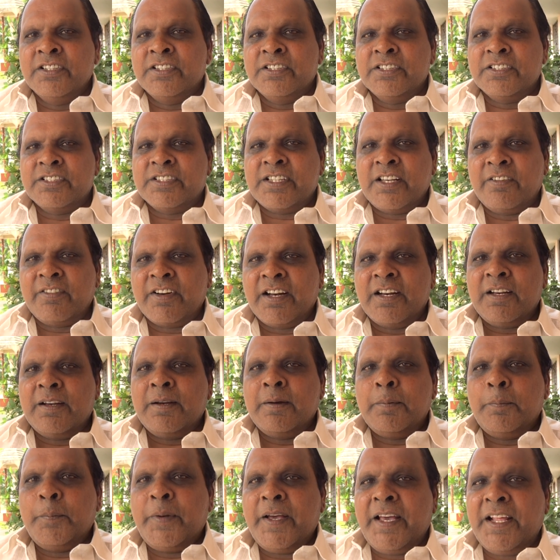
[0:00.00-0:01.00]
several
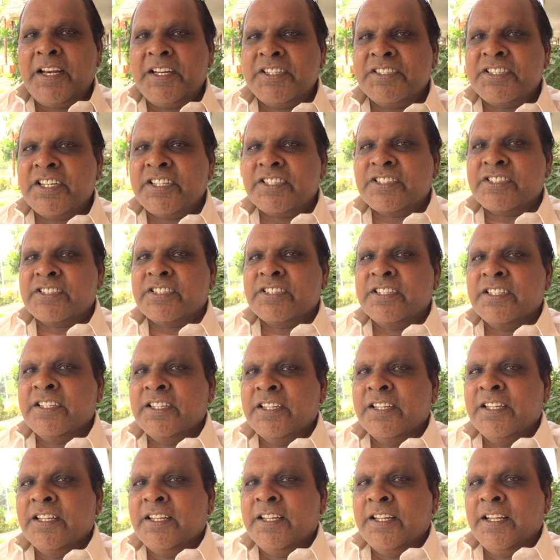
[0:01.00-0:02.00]
parishes
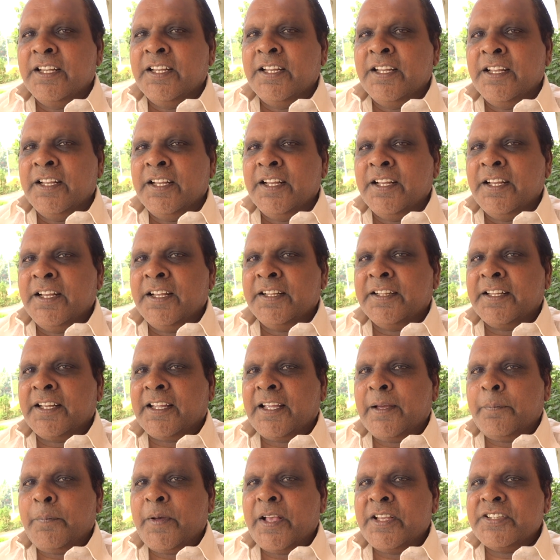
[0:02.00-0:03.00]
in the
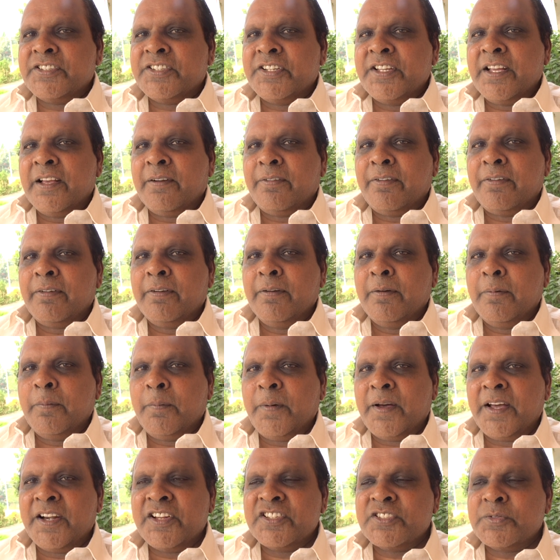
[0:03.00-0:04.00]
capacity of
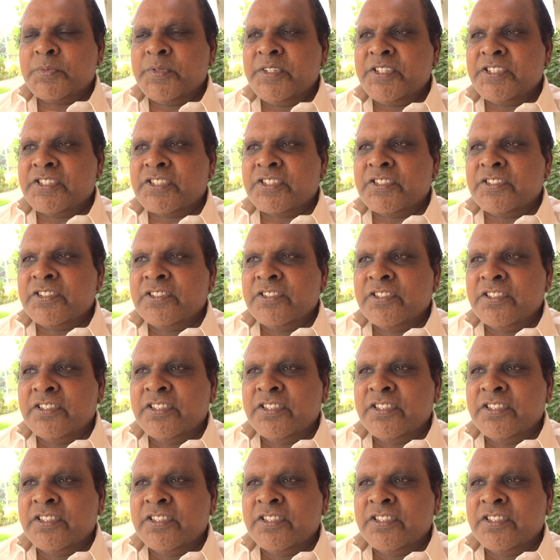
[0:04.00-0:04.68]
parish priest,